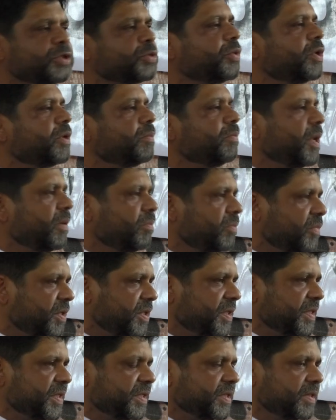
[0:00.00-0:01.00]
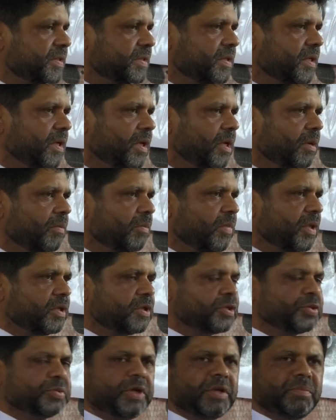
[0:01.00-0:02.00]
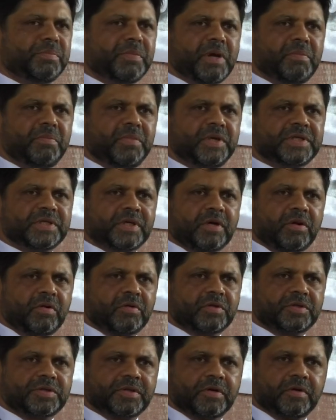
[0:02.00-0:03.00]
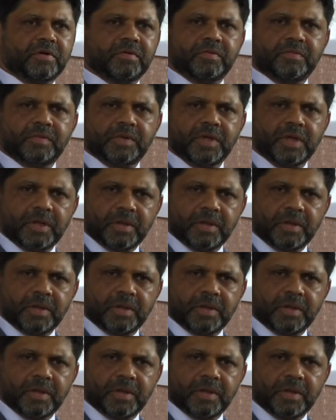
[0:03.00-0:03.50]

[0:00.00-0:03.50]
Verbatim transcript: sweet memories, but the sweet memories are also